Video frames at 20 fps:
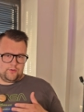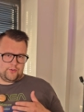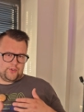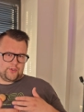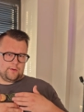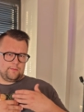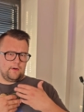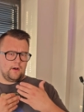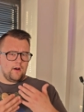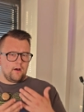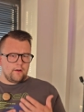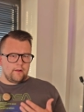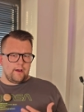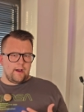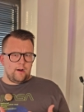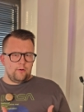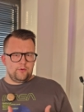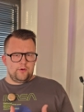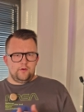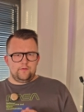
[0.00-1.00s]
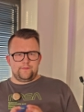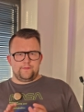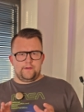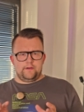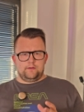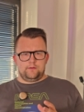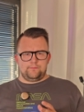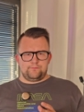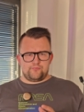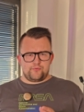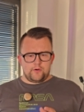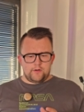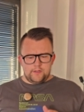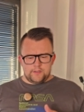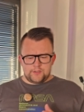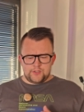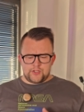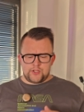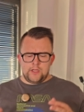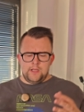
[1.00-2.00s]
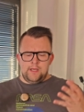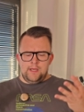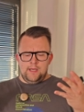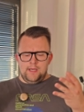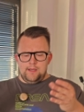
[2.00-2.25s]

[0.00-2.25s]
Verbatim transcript: or some other audiophile products,